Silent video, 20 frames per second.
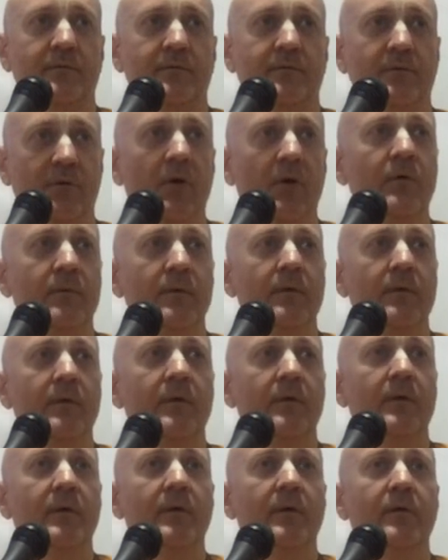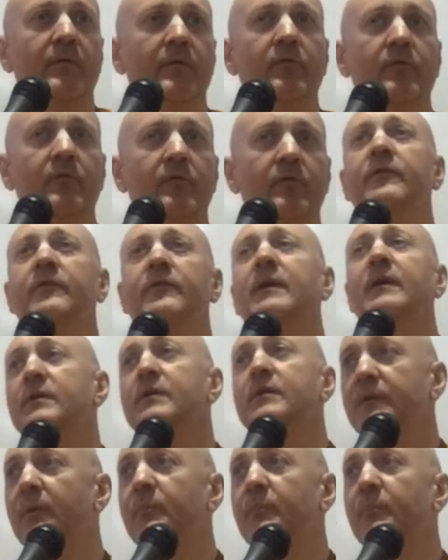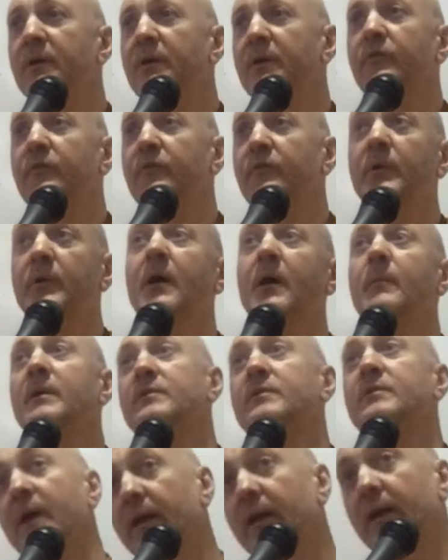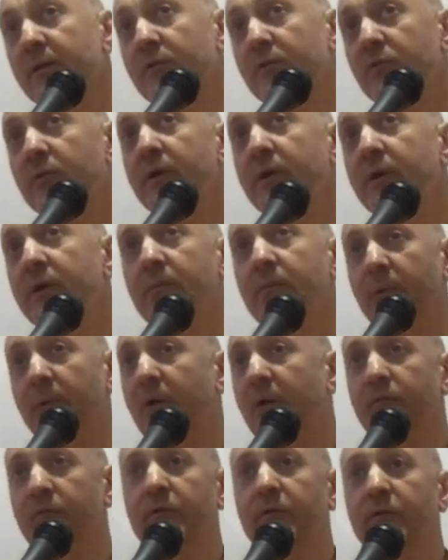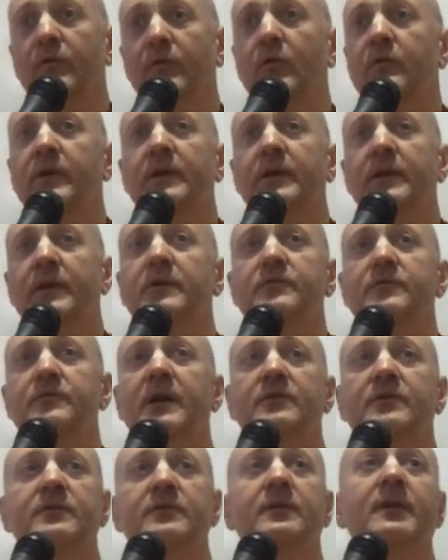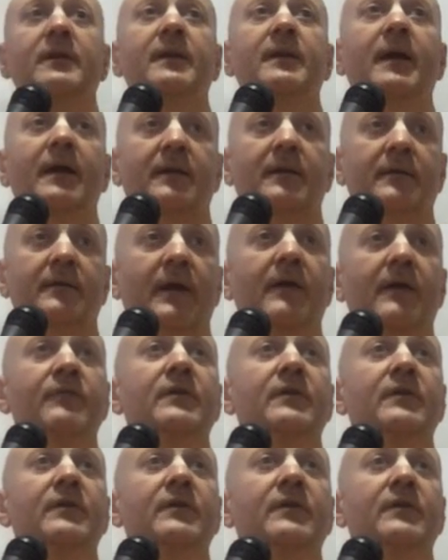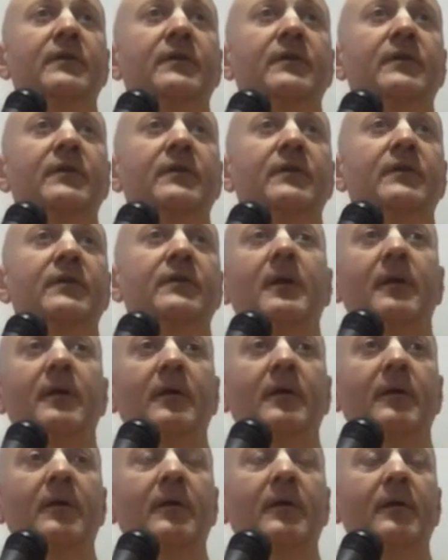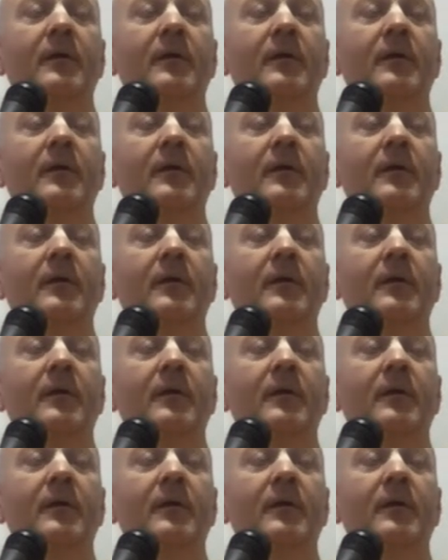No? So that's why Krishna appears, to become attracted to him, because there's no greater attraction than that. Everything else is...